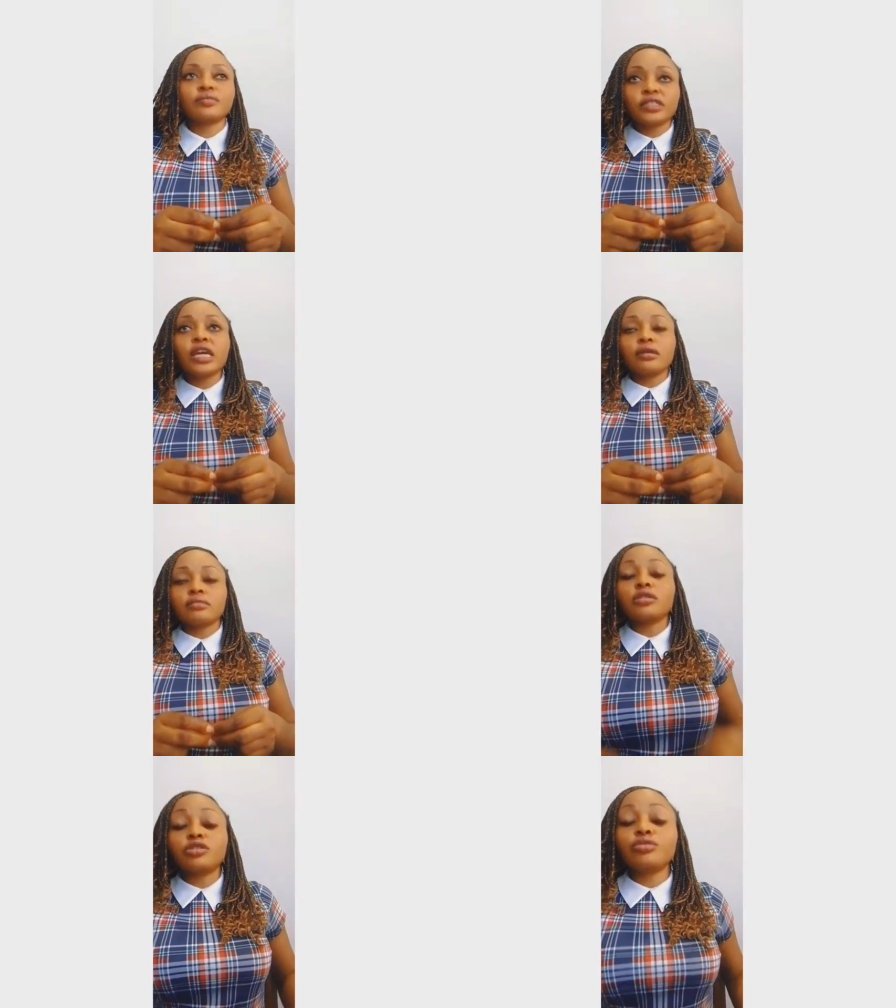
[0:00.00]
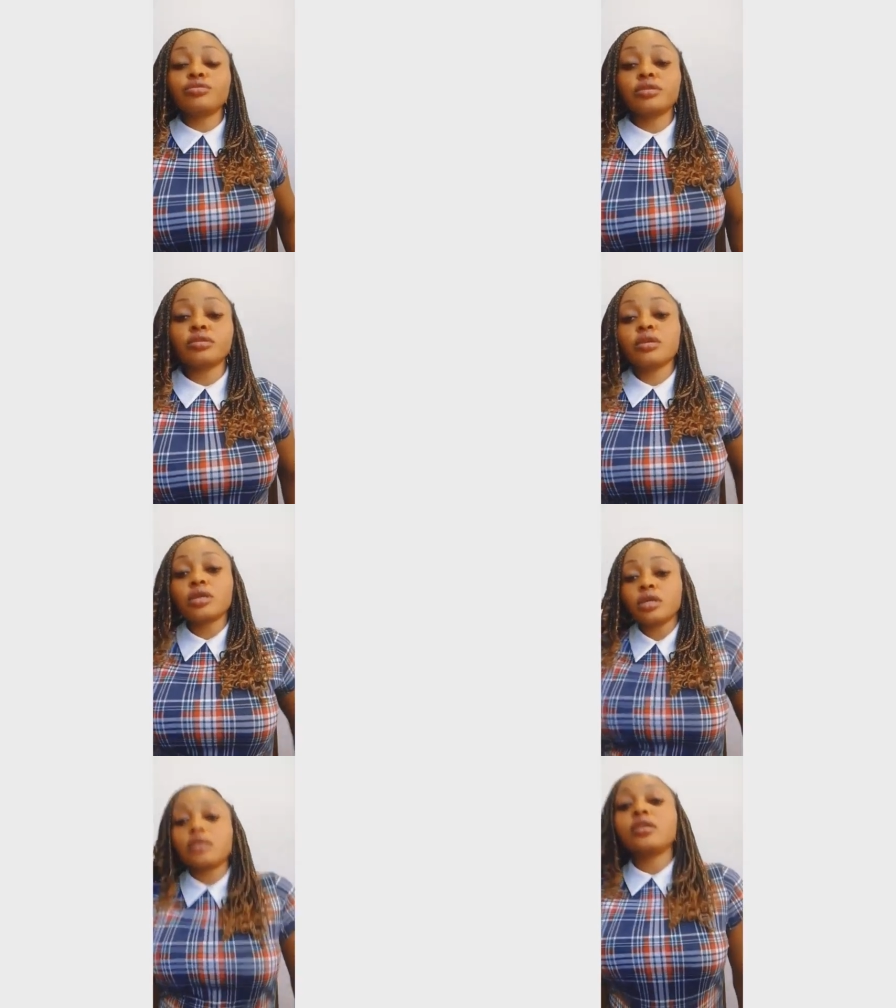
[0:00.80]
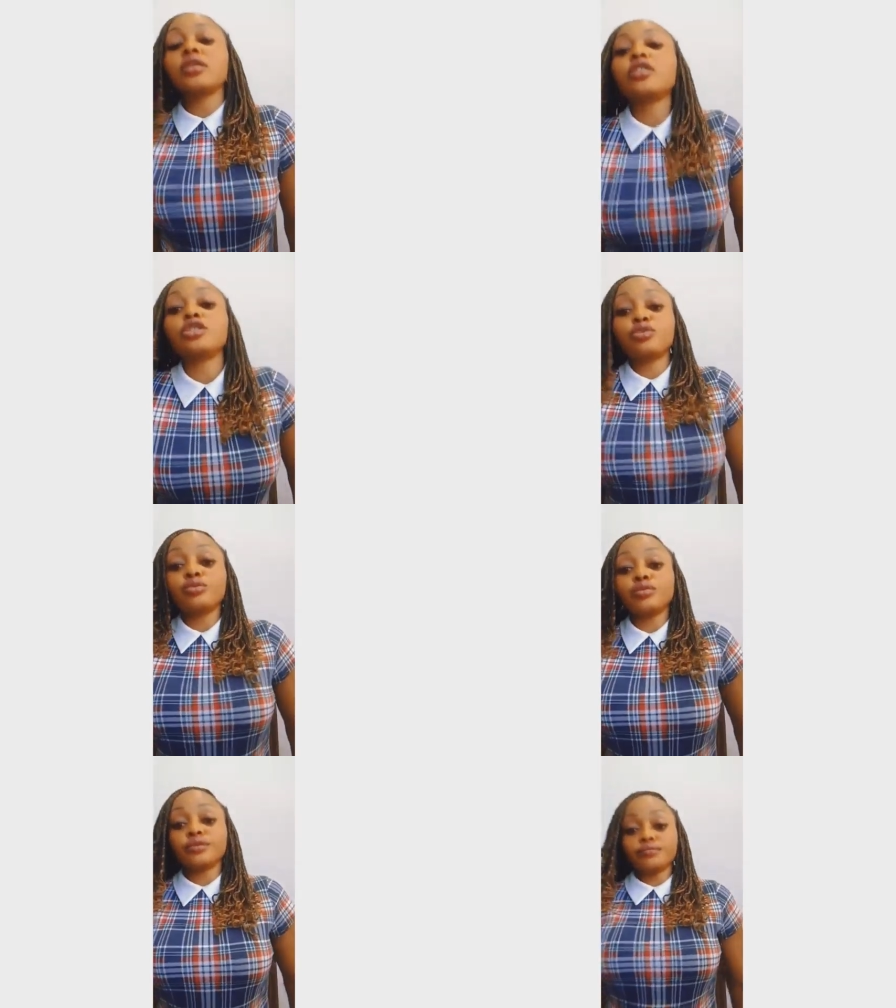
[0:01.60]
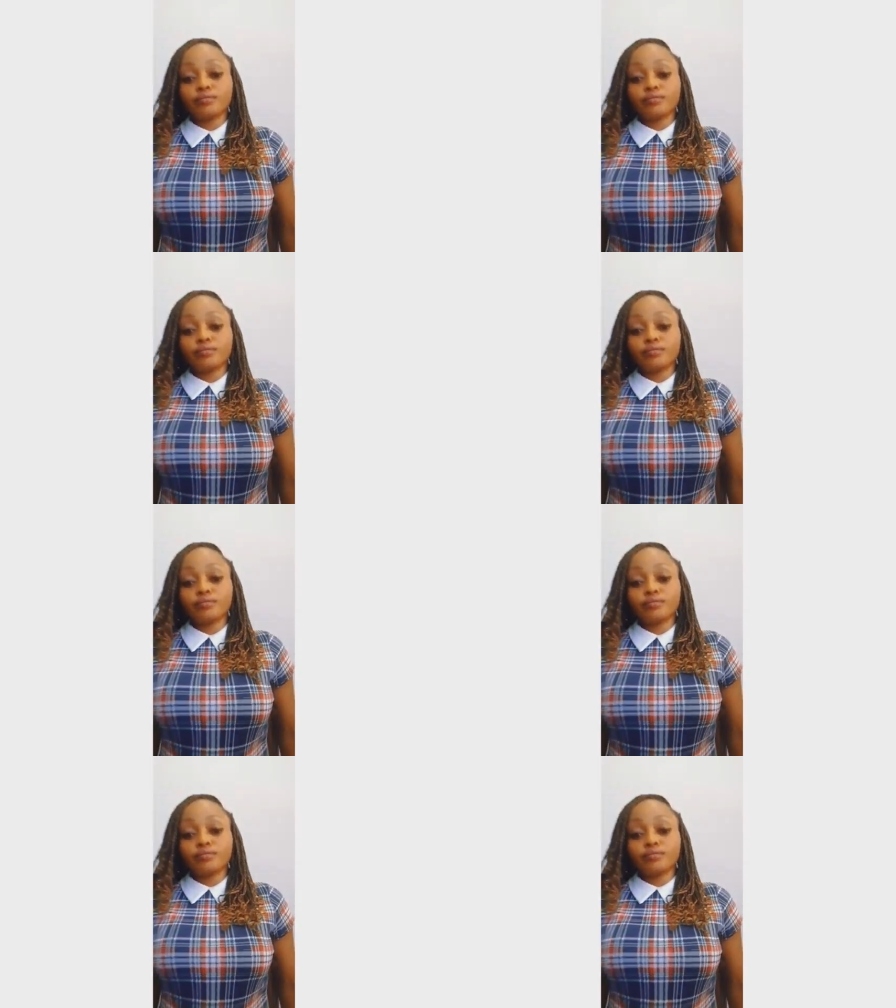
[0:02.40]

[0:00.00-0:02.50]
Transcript: Yeah, they should. They should.